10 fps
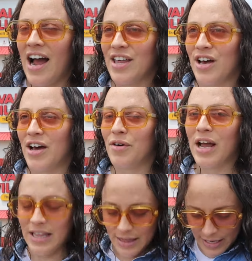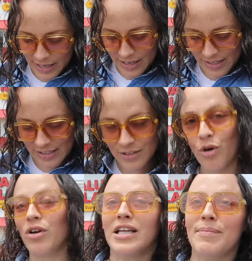I thought, okay, this
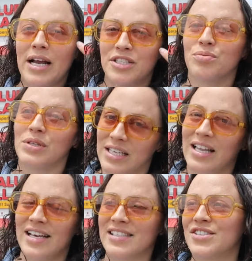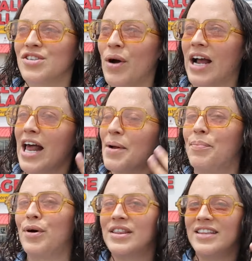totally matches with the glasses. So I kind
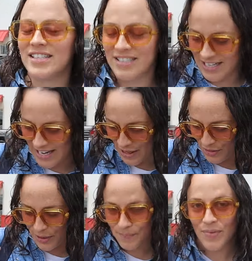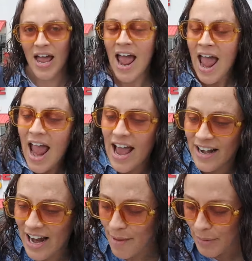of put this together. And
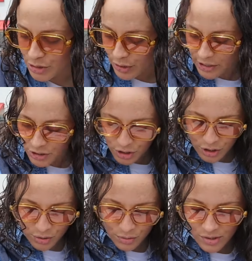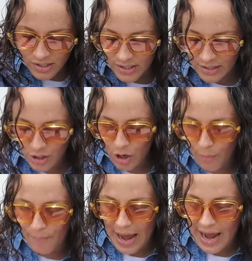I have my Trader Joe's
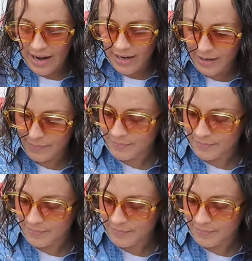tote bag.